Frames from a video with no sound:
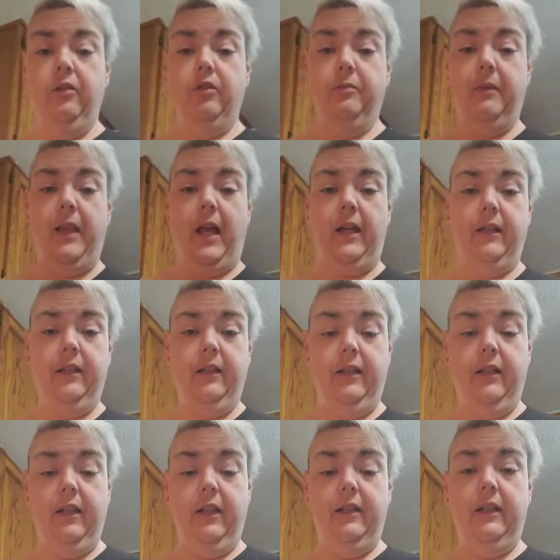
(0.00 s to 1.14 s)
your block.
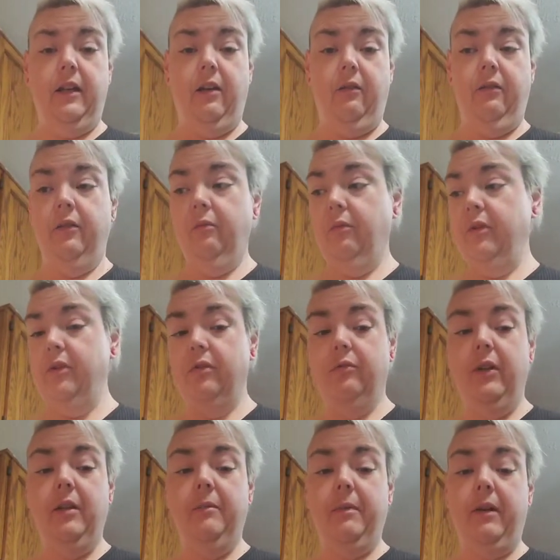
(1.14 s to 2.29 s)
Now, what's
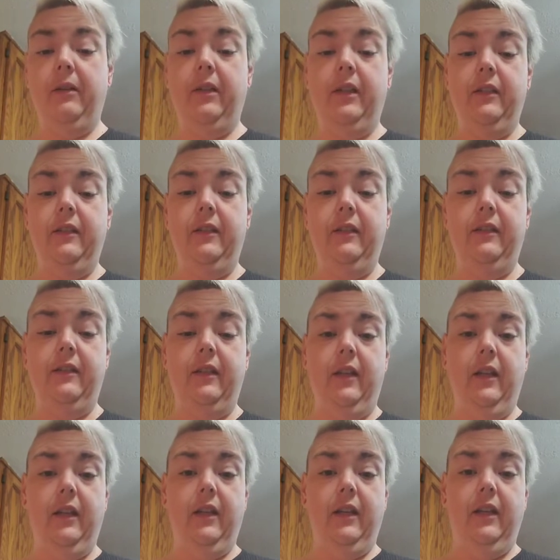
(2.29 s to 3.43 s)
great about this is
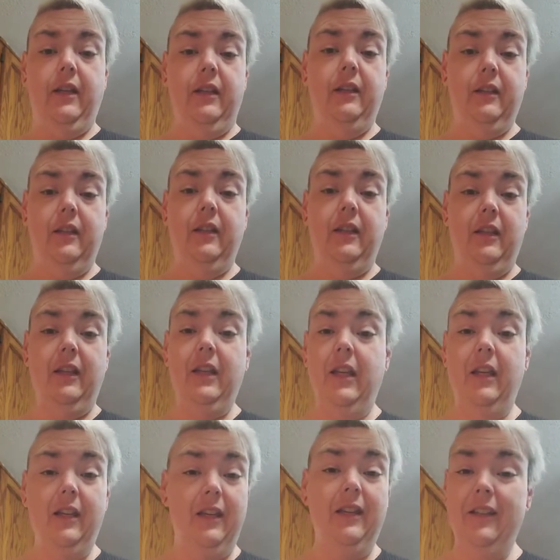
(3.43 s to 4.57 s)

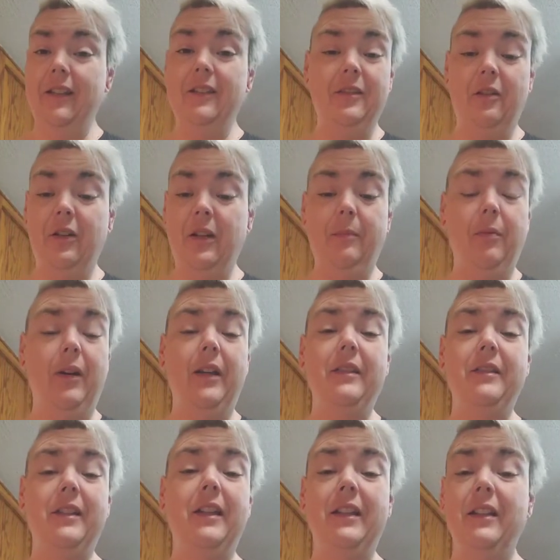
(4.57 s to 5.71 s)
it's already
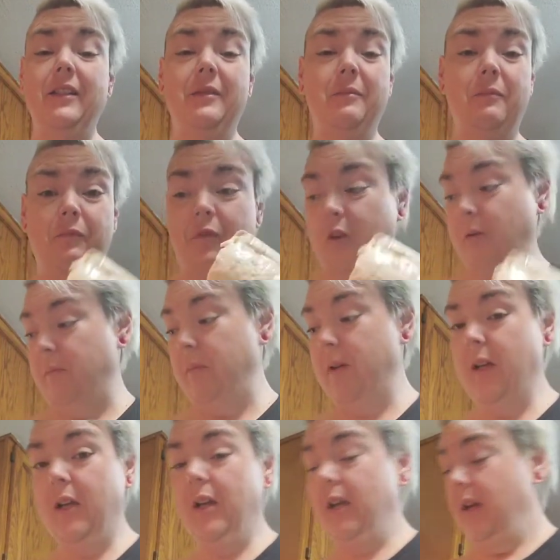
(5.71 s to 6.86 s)
pressed and it's firm.
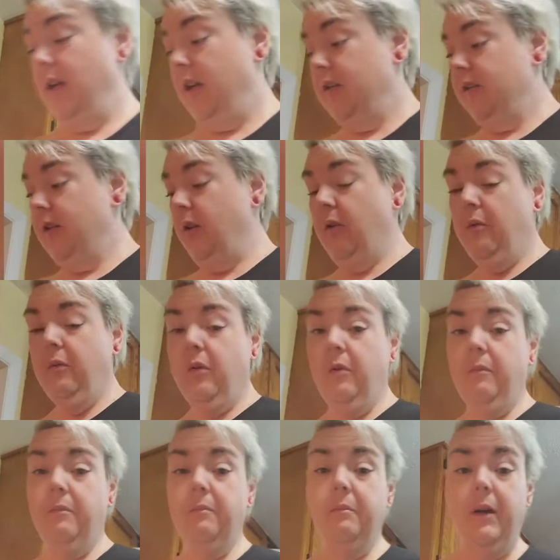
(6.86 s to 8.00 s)
So,
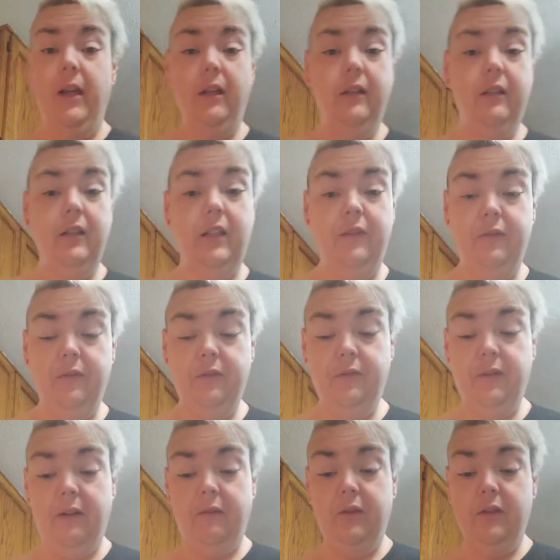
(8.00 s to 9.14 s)
but if you've
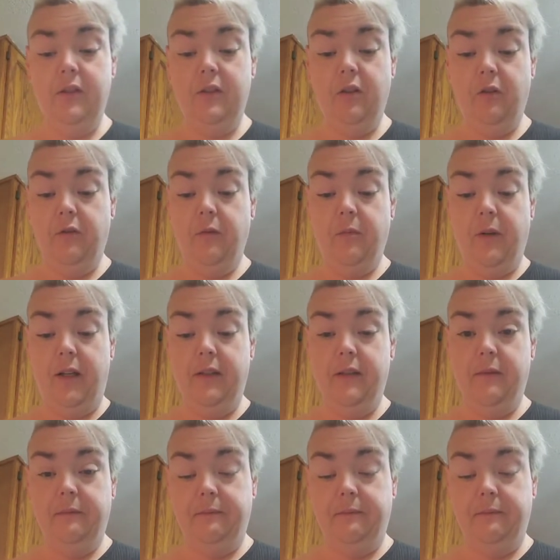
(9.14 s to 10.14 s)
never used a tofu press,